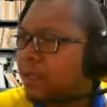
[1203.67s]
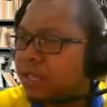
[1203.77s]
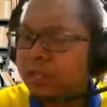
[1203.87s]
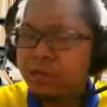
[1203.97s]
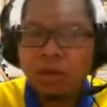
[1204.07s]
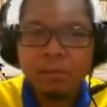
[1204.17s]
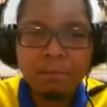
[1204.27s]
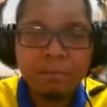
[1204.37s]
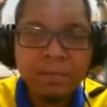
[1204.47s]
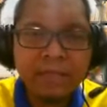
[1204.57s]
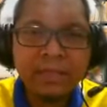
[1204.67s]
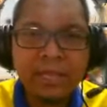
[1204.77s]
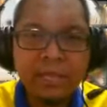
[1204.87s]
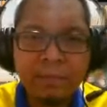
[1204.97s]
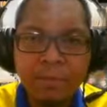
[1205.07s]
not miss
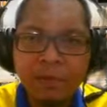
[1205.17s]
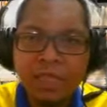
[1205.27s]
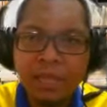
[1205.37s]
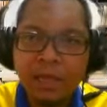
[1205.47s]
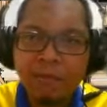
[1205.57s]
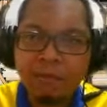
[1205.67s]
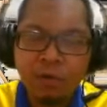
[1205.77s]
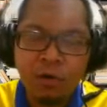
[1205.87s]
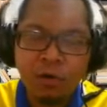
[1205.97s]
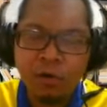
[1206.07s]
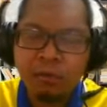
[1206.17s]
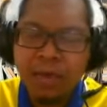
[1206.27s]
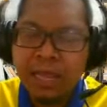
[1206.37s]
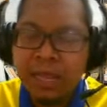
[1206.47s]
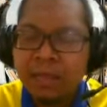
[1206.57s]
this project for
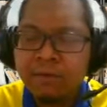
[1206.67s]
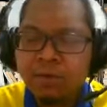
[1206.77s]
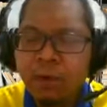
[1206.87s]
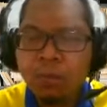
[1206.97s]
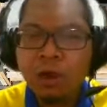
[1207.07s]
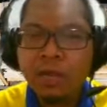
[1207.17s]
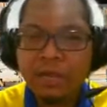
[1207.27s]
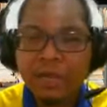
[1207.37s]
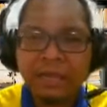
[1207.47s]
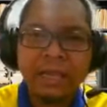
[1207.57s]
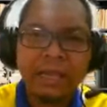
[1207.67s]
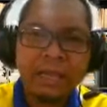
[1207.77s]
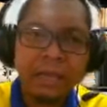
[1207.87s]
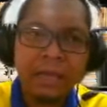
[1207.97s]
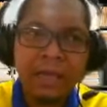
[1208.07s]
my Form 1 class
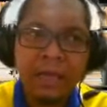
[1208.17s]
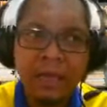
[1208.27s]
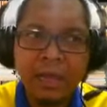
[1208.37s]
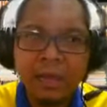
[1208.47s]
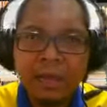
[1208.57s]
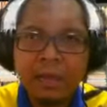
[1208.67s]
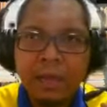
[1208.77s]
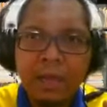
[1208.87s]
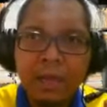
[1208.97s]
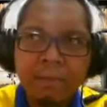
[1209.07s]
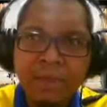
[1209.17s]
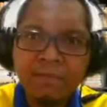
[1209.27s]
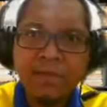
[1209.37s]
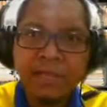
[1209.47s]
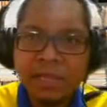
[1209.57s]

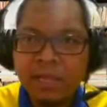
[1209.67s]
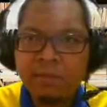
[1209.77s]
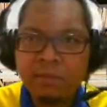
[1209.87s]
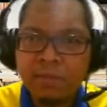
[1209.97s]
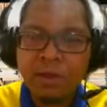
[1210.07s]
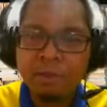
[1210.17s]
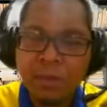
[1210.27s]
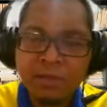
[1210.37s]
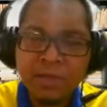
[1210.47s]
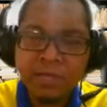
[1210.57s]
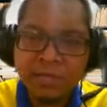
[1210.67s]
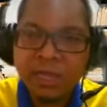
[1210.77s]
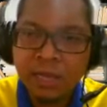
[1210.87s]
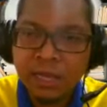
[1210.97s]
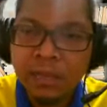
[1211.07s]
previous
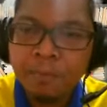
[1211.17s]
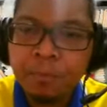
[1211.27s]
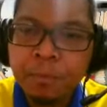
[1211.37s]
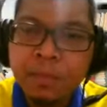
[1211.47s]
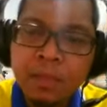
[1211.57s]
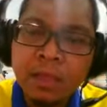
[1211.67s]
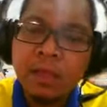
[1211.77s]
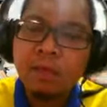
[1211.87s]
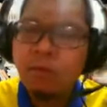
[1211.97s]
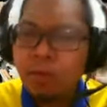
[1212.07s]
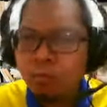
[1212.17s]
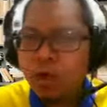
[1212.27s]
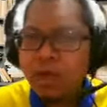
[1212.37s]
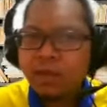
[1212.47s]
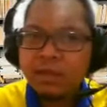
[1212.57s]
year. Form
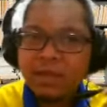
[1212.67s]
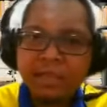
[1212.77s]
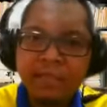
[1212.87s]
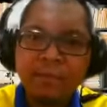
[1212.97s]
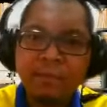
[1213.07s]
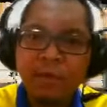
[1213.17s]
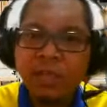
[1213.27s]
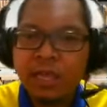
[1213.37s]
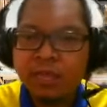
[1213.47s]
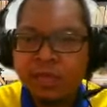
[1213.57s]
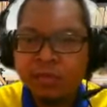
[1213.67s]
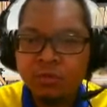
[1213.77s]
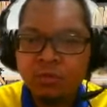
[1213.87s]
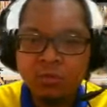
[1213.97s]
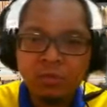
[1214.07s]
1, this is the project I need you
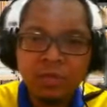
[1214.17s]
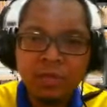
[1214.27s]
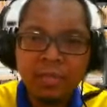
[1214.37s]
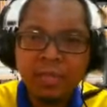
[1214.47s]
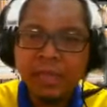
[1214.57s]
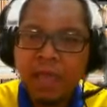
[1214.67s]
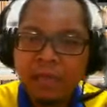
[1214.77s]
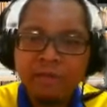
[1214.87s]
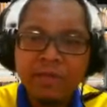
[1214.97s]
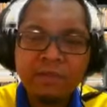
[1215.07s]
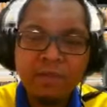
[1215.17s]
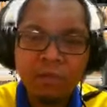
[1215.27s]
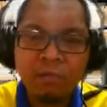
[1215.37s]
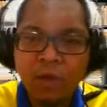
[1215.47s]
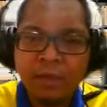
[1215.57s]
to do in every
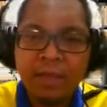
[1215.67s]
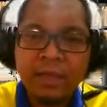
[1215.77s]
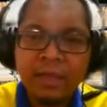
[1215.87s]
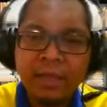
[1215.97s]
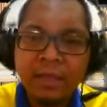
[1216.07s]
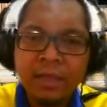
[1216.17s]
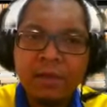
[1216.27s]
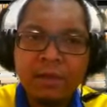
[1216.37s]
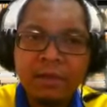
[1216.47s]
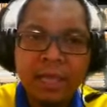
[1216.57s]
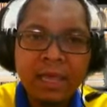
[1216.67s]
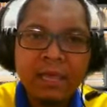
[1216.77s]
Form 1. Okay,